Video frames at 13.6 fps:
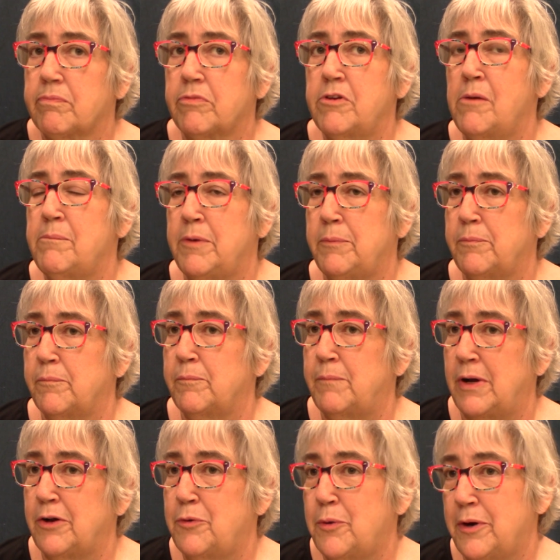taught me
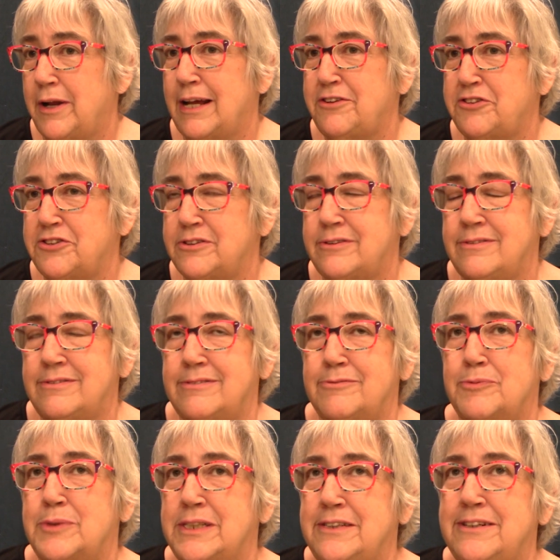my coordination.
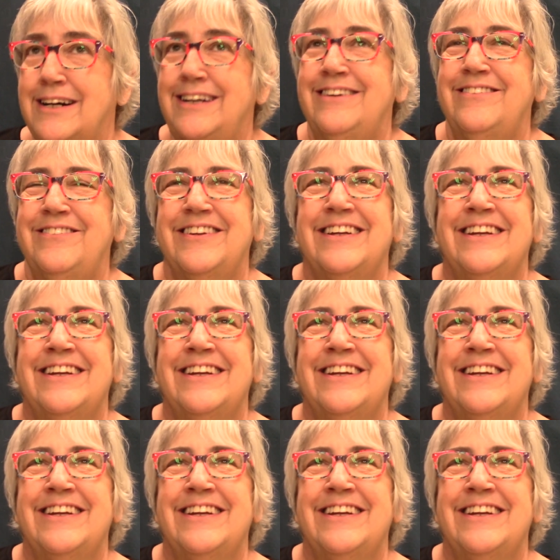One time,